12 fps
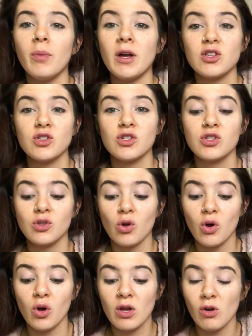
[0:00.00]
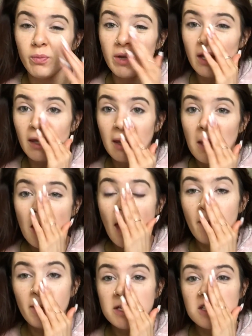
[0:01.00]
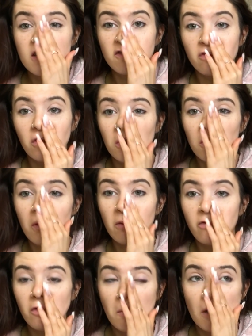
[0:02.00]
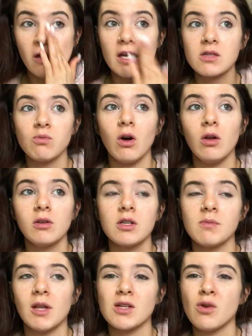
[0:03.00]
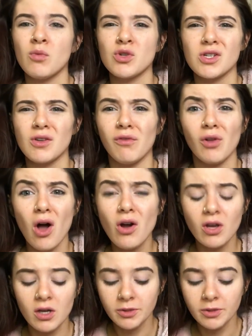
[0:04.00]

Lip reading: I just thought it would be a bit different from my last one because my last one was just a vlog.